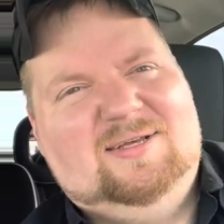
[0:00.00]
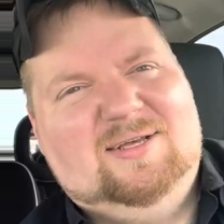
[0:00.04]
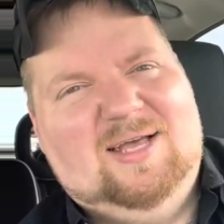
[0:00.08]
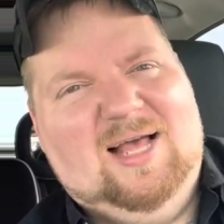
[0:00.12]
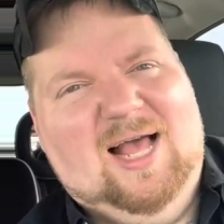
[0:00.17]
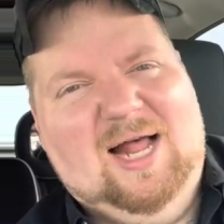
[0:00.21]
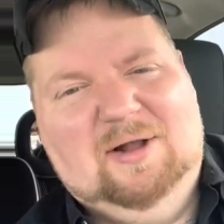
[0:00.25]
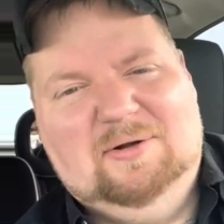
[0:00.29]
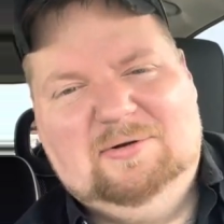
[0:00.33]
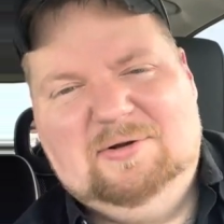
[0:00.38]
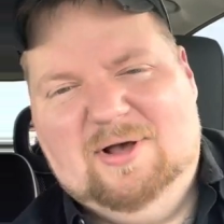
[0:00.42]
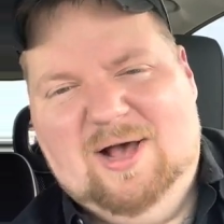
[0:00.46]

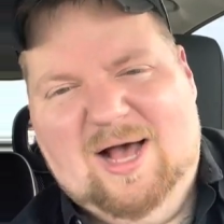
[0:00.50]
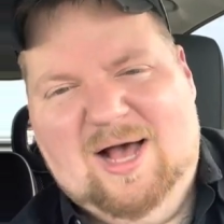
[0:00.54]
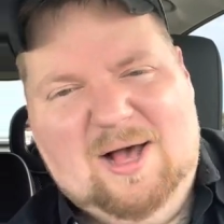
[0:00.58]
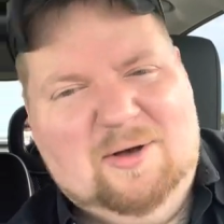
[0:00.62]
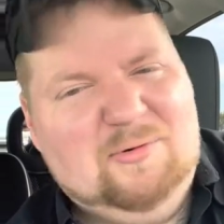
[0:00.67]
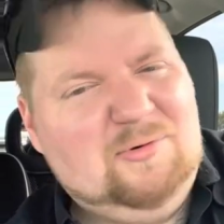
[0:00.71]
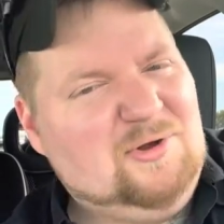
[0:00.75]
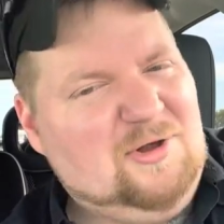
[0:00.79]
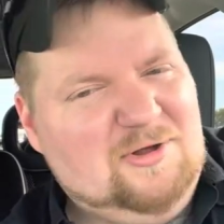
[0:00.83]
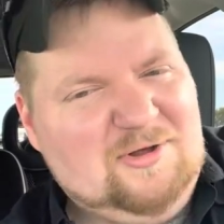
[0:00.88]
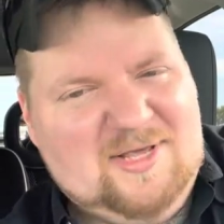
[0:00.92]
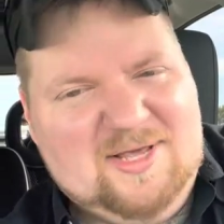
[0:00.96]
I don't know how we're
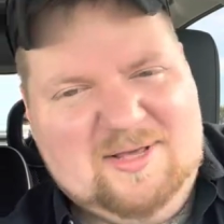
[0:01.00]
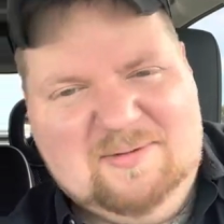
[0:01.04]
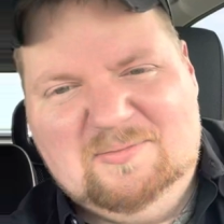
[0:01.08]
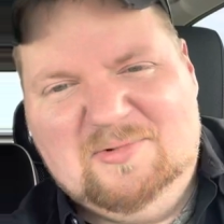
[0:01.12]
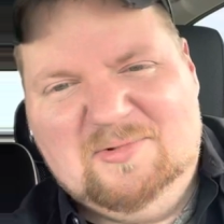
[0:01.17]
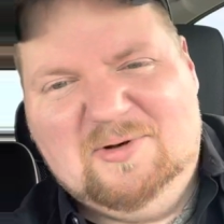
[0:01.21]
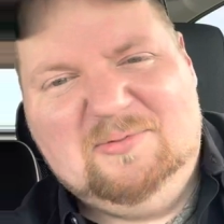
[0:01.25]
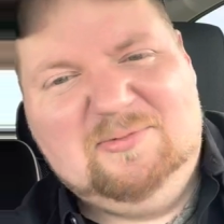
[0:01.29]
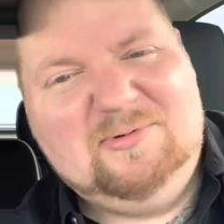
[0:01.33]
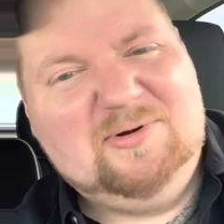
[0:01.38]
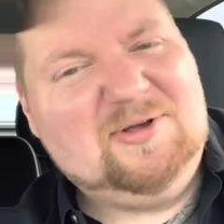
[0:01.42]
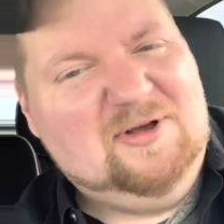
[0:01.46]
going to get him,
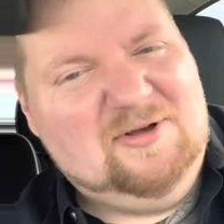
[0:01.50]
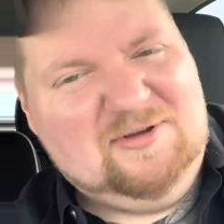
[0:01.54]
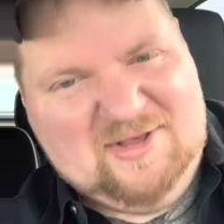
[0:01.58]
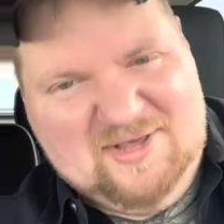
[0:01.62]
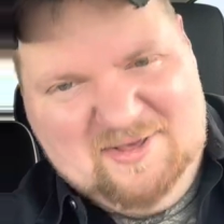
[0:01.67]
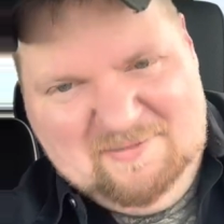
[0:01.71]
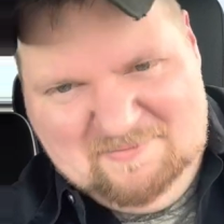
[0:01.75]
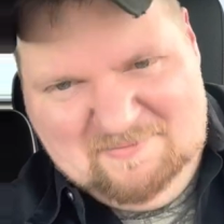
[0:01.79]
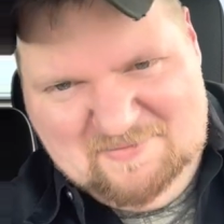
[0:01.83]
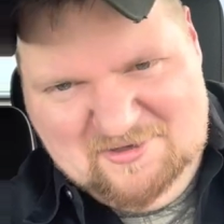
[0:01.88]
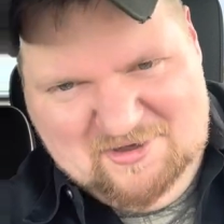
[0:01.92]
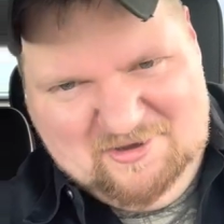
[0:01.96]
but we're going to
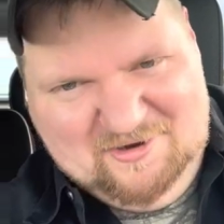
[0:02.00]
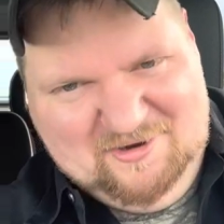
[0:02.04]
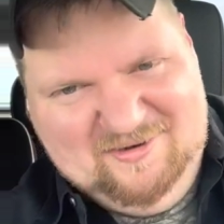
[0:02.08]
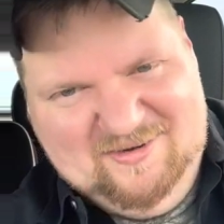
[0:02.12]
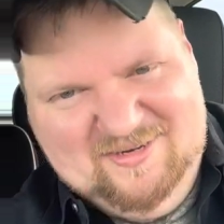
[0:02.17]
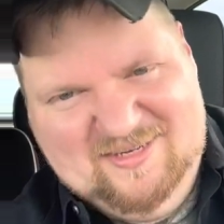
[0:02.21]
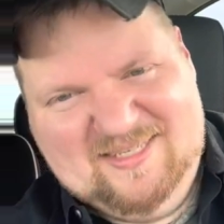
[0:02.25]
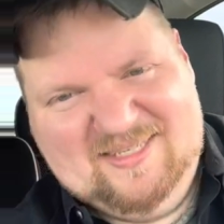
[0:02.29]
get him good.